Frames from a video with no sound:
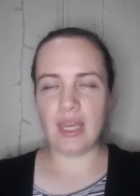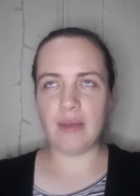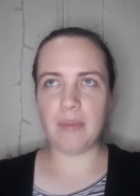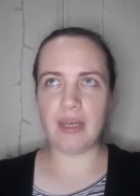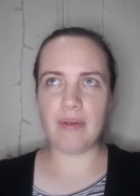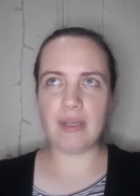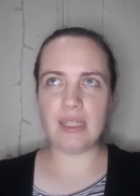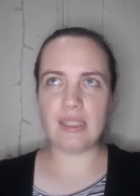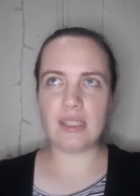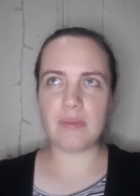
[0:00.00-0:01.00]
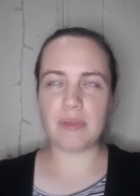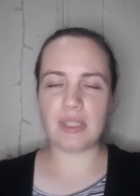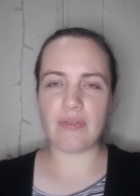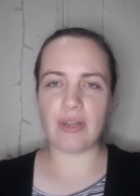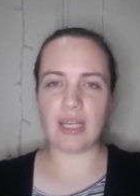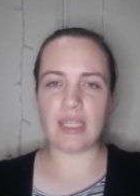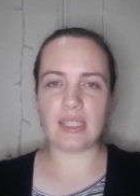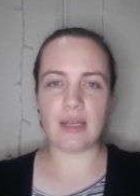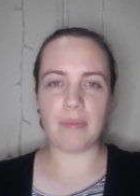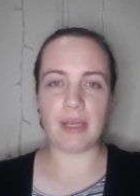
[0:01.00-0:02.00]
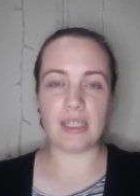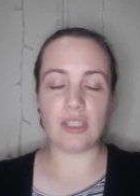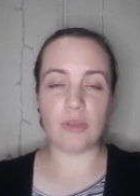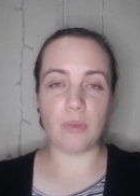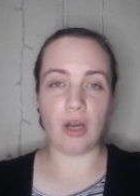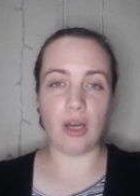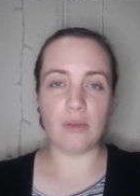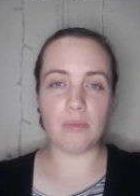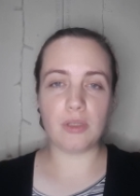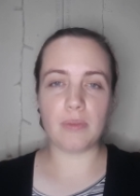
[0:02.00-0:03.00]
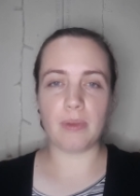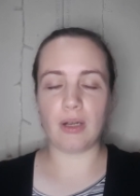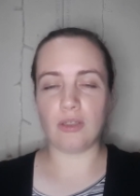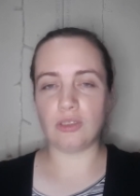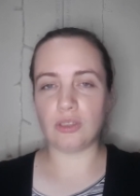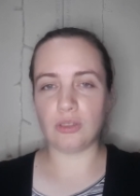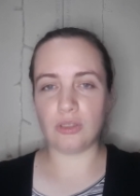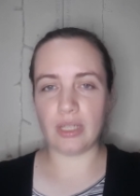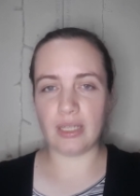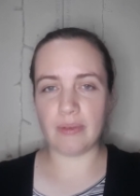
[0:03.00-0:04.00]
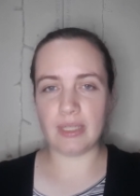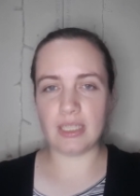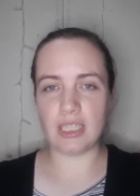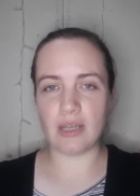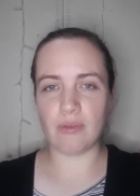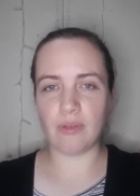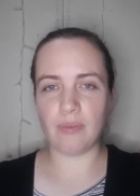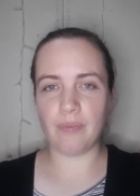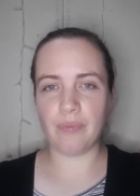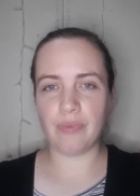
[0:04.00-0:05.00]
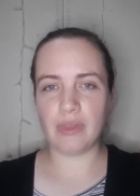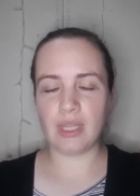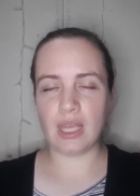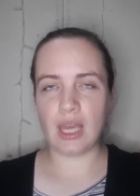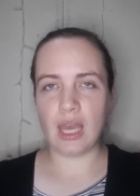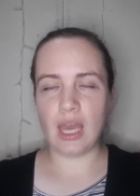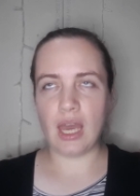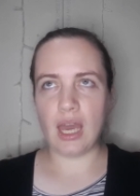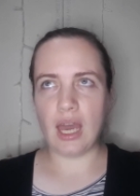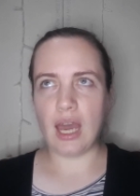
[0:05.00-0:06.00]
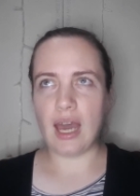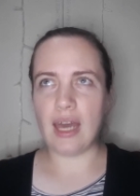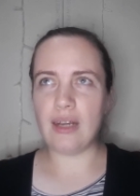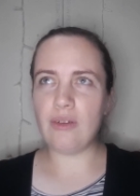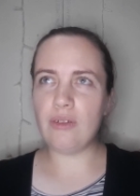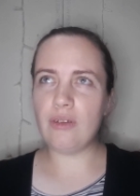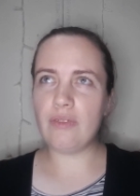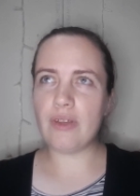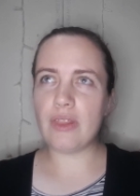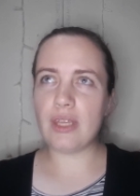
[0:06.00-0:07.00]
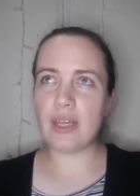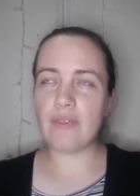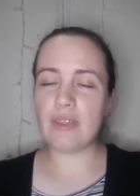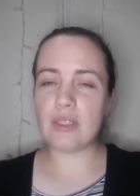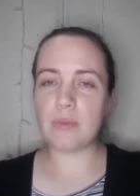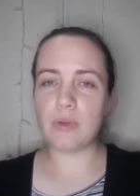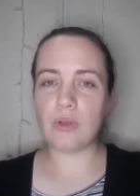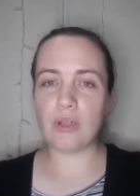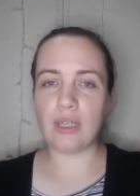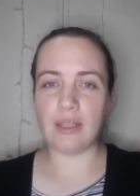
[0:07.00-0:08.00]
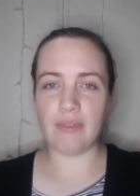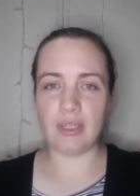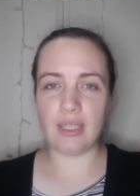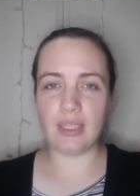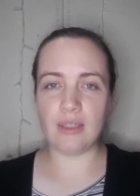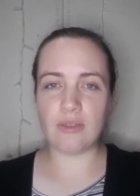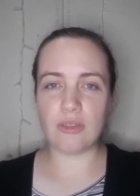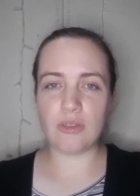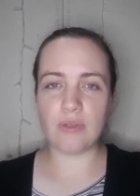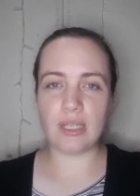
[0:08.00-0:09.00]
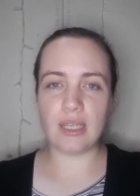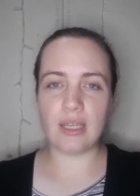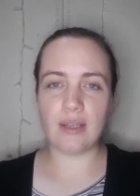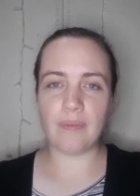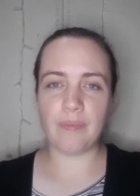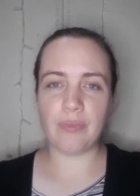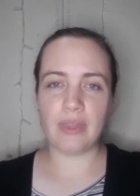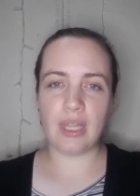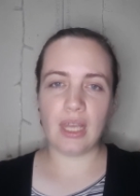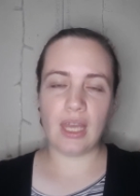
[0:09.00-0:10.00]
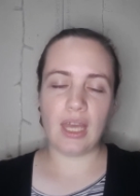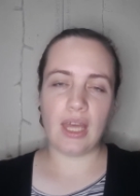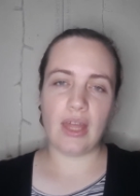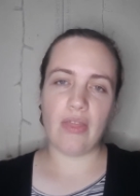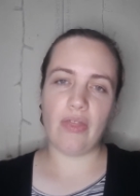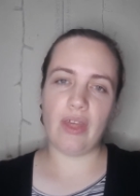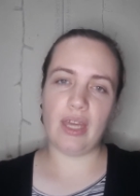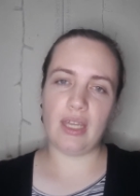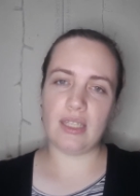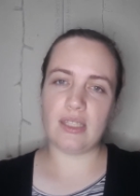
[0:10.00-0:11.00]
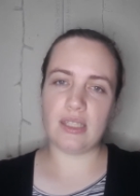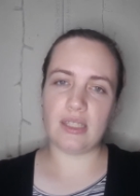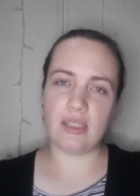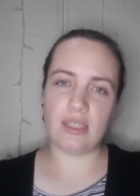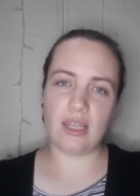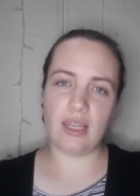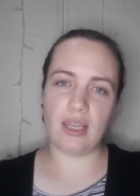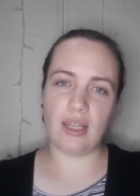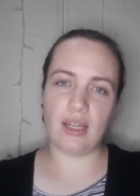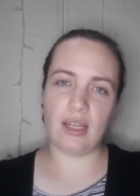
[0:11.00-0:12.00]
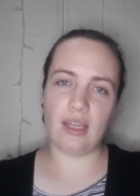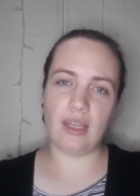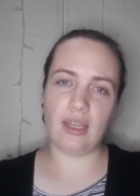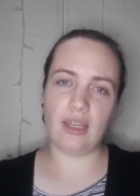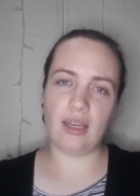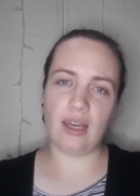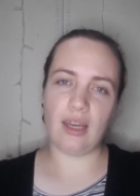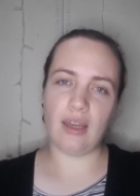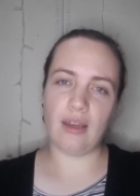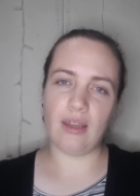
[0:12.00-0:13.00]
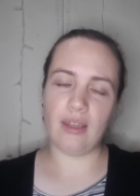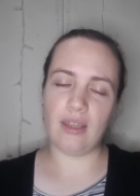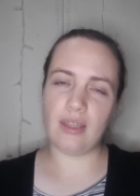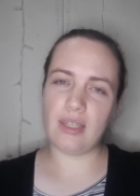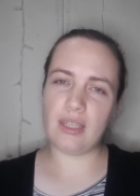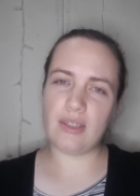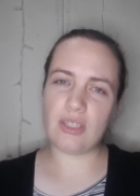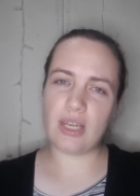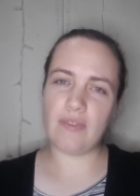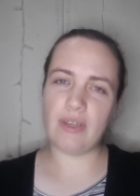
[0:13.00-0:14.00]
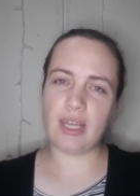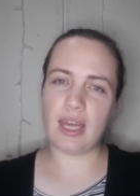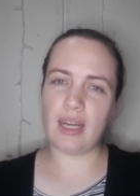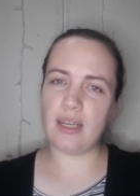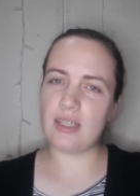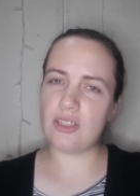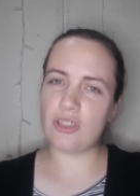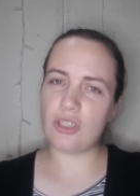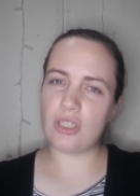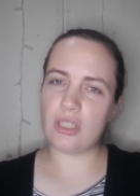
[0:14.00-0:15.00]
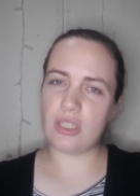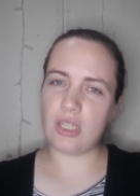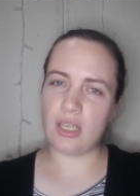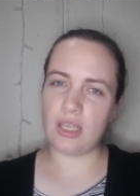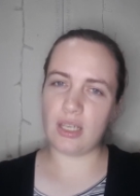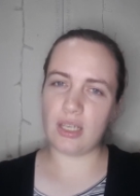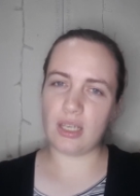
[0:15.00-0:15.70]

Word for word: In many ways, specifically as it applies to moms, but also to anyone in general. I don't know if I think of this more living in Costa Rica than uh, in the years I lived in Canada, it just didn't